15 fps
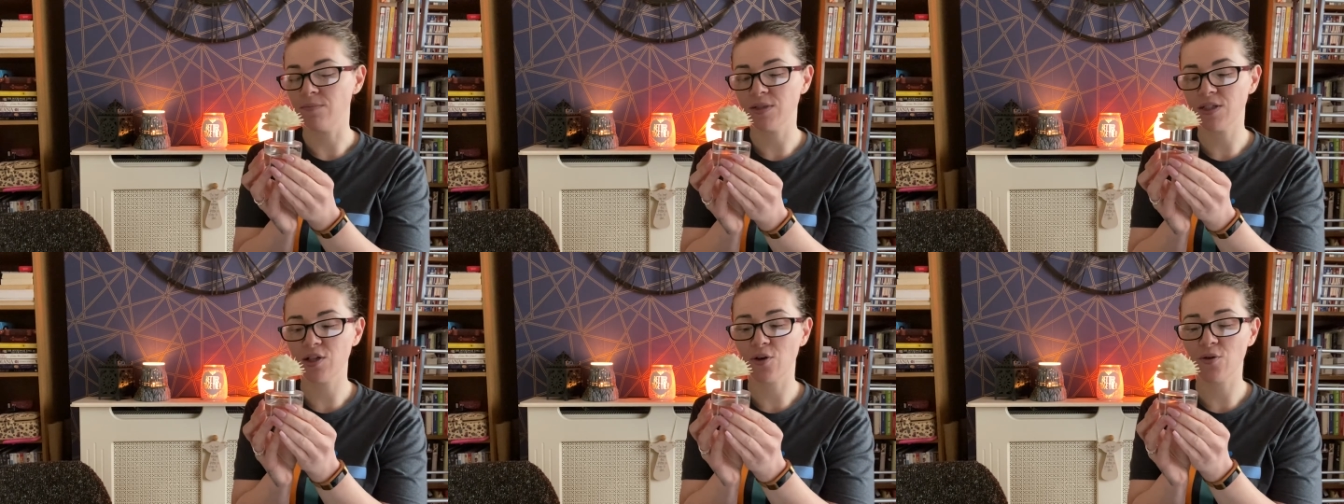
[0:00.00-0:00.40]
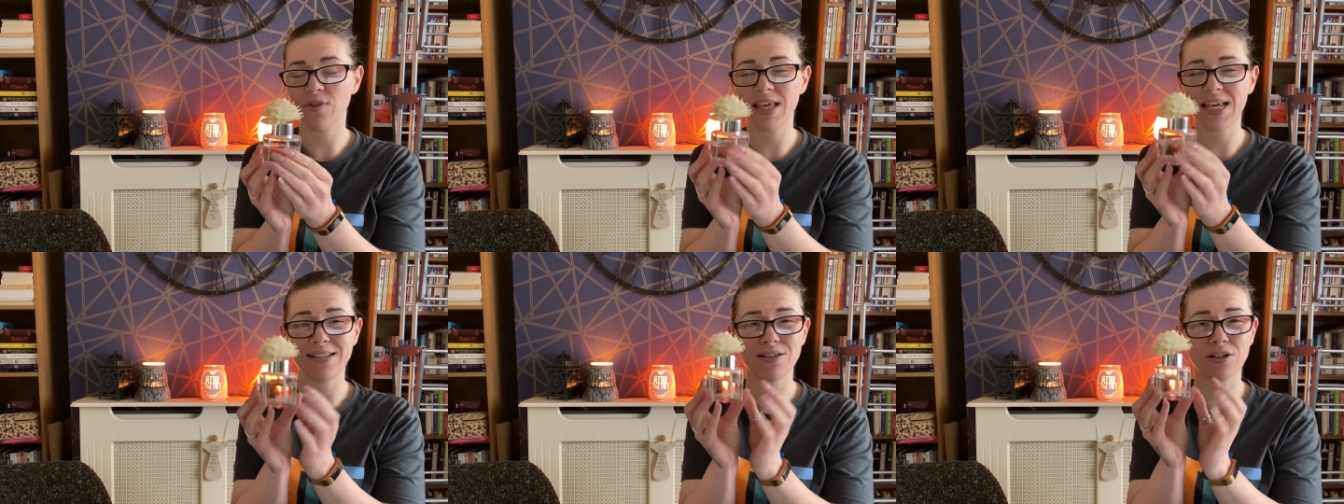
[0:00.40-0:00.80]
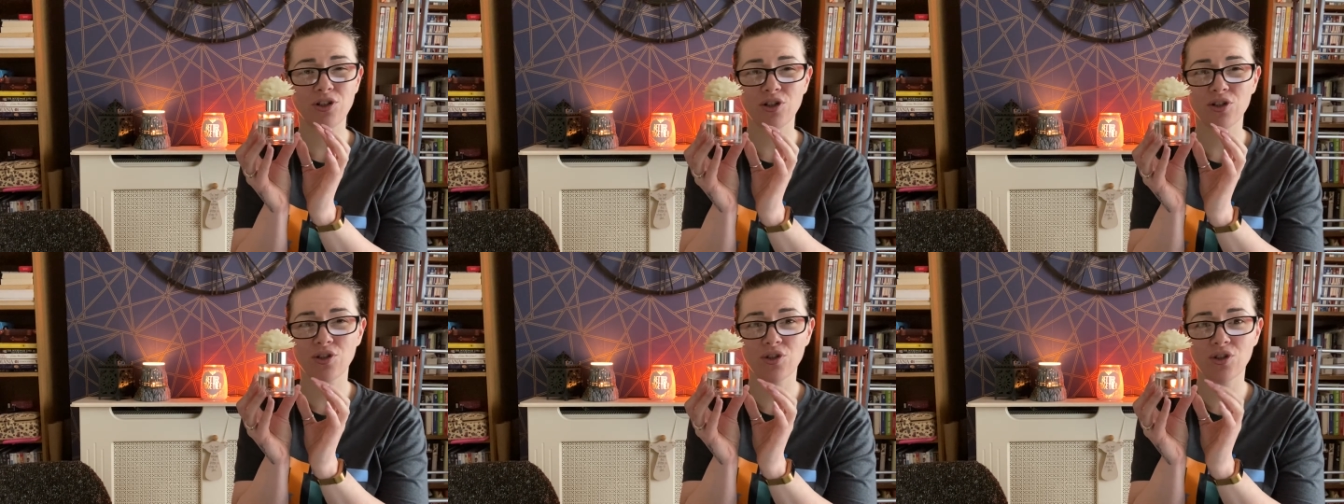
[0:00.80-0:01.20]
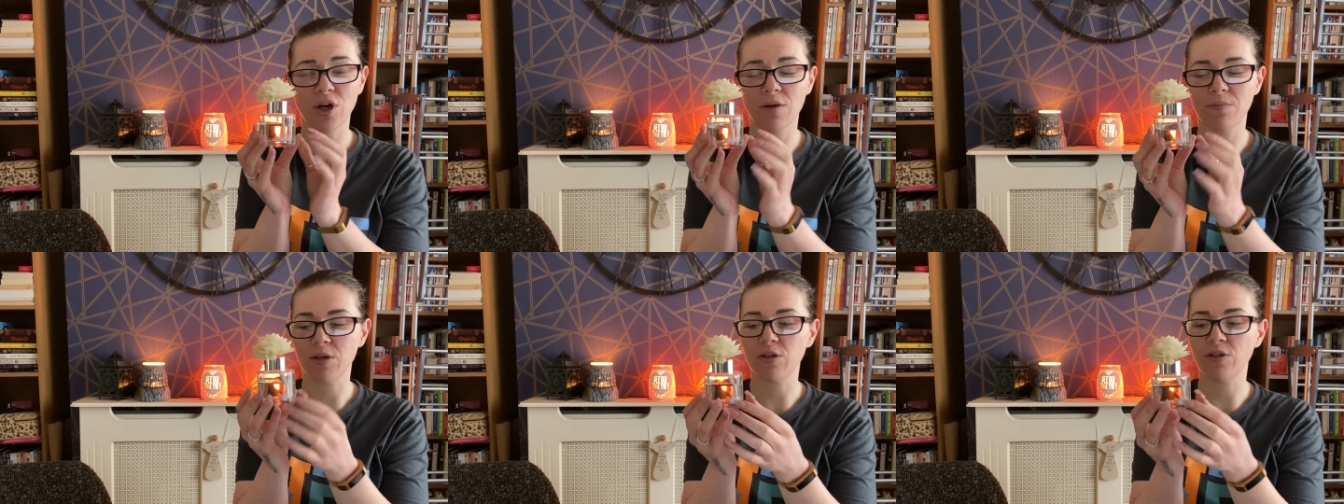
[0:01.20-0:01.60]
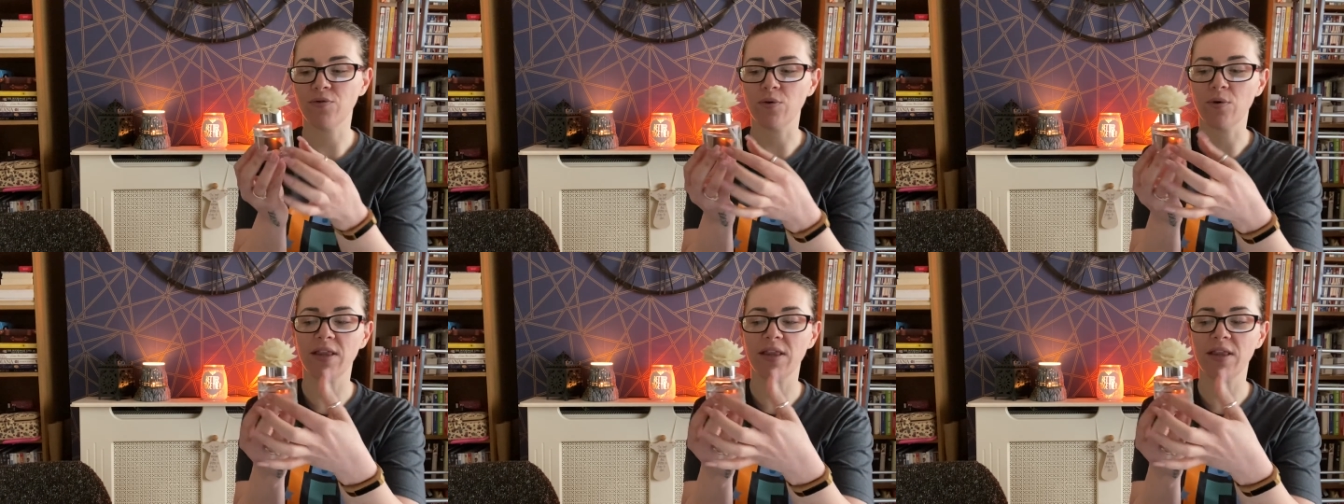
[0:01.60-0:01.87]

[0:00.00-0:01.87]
So these are just so beautiful,